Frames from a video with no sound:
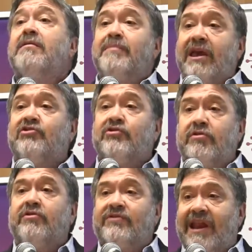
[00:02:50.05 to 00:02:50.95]
make
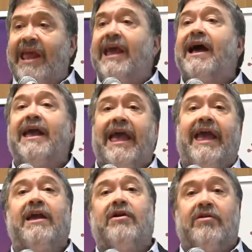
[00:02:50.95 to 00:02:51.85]
sure there's an AI
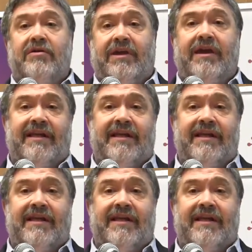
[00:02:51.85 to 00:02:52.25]
angle, okay?